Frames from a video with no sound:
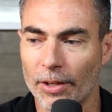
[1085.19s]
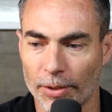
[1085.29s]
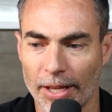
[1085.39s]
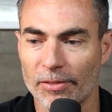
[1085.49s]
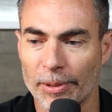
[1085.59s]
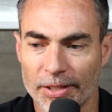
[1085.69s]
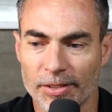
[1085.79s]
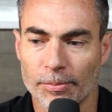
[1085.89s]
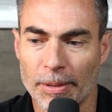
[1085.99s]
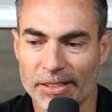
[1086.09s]
Okay, everybody
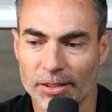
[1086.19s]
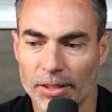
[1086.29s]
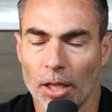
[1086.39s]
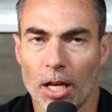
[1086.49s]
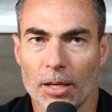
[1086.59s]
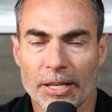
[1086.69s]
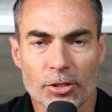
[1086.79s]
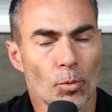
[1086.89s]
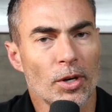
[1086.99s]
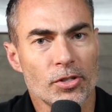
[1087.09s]
does. Makes sense.
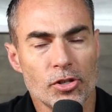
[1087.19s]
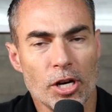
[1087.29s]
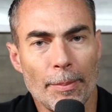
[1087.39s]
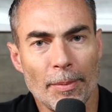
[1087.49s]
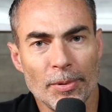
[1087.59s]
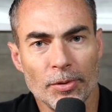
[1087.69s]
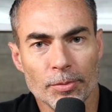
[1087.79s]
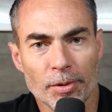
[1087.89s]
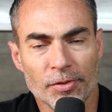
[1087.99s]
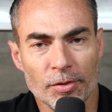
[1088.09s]
So what is a shoppable
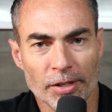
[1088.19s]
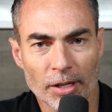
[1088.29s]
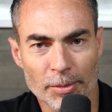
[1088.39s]
review video?